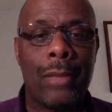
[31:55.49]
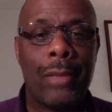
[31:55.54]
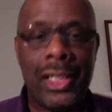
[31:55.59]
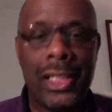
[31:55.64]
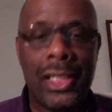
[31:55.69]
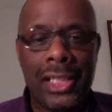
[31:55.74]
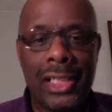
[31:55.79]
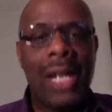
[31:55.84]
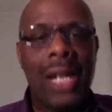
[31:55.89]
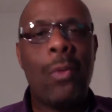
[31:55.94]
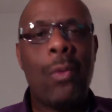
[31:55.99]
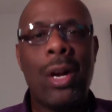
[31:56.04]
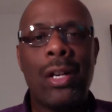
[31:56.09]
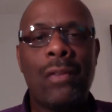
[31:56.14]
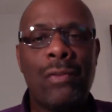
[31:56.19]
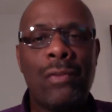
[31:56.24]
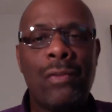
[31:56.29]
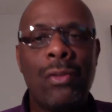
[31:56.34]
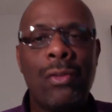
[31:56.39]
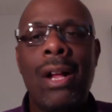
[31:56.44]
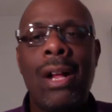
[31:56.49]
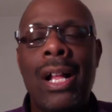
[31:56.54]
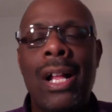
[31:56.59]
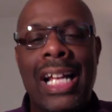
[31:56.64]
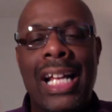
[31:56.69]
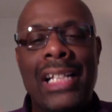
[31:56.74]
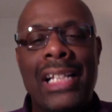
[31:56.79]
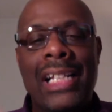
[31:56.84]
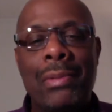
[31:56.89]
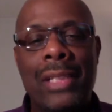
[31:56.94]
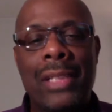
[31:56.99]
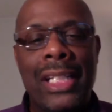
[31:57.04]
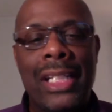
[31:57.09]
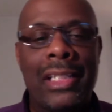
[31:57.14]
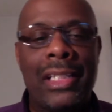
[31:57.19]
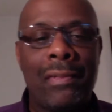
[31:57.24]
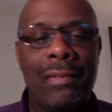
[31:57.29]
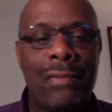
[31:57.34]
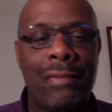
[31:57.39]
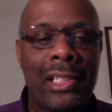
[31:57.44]
Isn't that wonderful? That's what
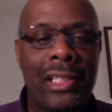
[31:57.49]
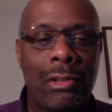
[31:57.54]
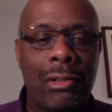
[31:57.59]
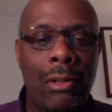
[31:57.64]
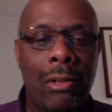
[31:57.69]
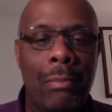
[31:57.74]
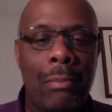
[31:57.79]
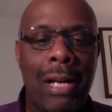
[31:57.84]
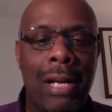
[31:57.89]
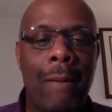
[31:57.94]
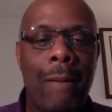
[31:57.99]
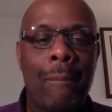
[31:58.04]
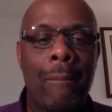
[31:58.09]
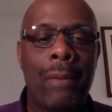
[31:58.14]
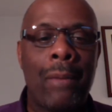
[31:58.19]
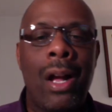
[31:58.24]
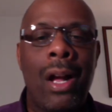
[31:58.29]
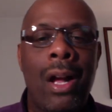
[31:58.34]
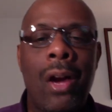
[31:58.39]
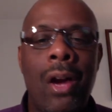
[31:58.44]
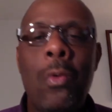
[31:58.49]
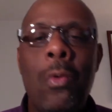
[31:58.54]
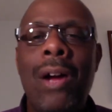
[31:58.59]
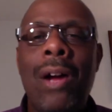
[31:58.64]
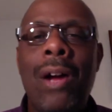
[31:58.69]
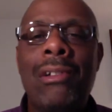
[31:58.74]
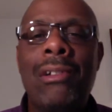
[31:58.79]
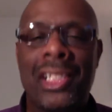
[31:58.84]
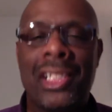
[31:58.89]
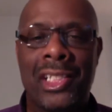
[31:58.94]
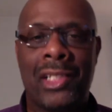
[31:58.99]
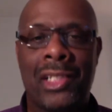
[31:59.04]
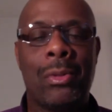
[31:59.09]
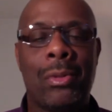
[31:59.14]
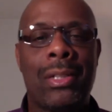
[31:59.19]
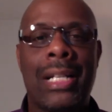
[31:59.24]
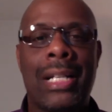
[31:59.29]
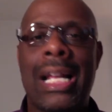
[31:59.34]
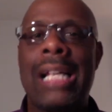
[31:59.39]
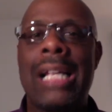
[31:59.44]
these events are about. Who else is
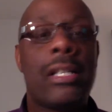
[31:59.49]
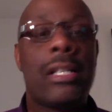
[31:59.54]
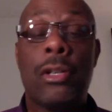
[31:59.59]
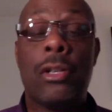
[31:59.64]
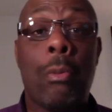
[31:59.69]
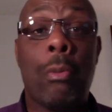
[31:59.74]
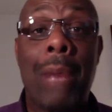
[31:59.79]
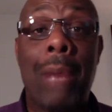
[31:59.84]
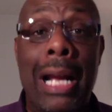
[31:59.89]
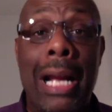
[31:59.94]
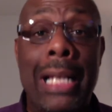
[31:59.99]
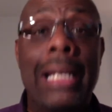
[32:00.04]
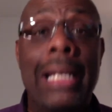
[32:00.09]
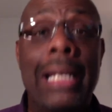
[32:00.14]
doing that? Nobody.